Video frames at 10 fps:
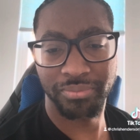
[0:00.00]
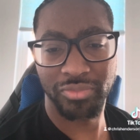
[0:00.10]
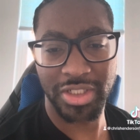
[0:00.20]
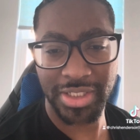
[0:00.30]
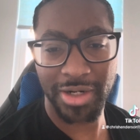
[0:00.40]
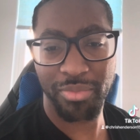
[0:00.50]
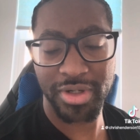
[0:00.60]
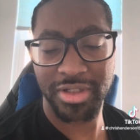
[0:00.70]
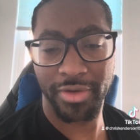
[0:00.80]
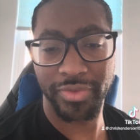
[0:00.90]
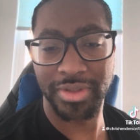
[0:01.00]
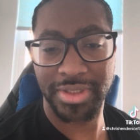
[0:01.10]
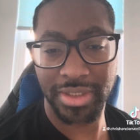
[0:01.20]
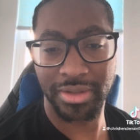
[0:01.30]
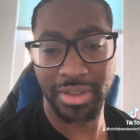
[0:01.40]
The celebration of
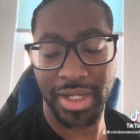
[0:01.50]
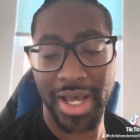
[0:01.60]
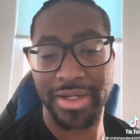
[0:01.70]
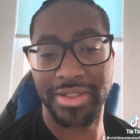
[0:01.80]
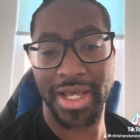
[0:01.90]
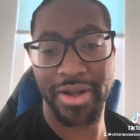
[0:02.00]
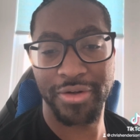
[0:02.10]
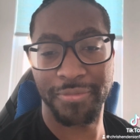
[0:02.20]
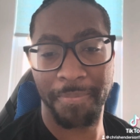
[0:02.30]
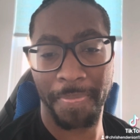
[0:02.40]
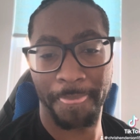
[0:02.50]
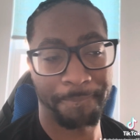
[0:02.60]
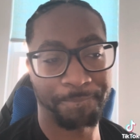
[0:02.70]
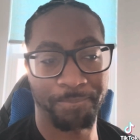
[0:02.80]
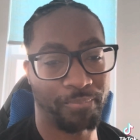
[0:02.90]
the god Saturn,
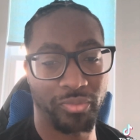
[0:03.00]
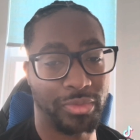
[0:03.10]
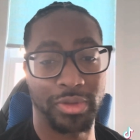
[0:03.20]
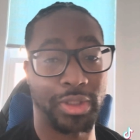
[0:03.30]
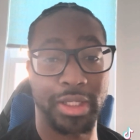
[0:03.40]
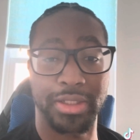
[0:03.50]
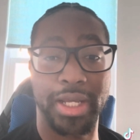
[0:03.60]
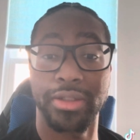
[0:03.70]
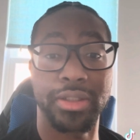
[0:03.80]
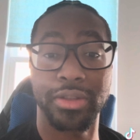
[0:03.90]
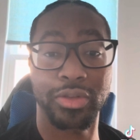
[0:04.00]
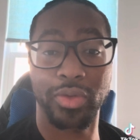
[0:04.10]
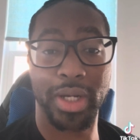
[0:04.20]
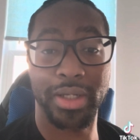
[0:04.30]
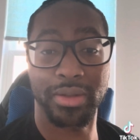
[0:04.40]
that's not Jesus
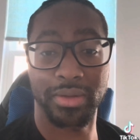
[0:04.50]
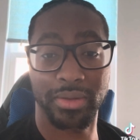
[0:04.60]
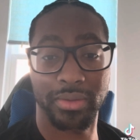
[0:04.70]
Christ.